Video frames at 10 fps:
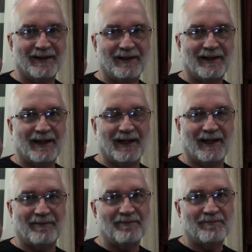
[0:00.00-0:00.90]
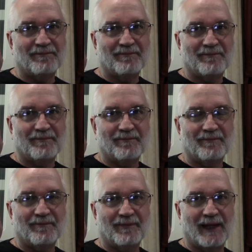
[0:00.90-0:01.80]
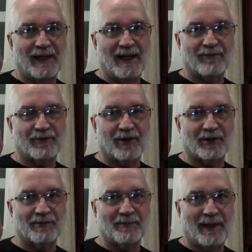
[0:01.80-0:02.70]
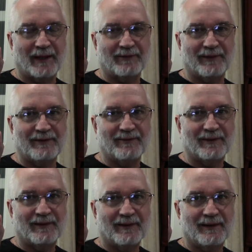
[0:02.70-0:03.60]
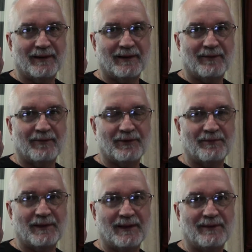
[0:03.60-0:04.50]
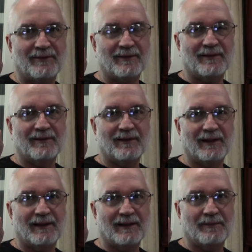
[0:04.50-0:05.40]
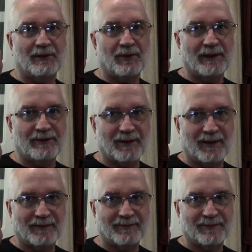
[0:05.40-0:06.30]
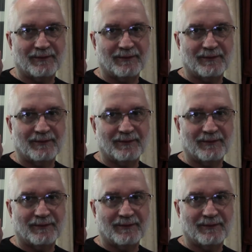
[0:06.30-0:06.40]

and they have rechargeable batteries, which means they need to be recharged.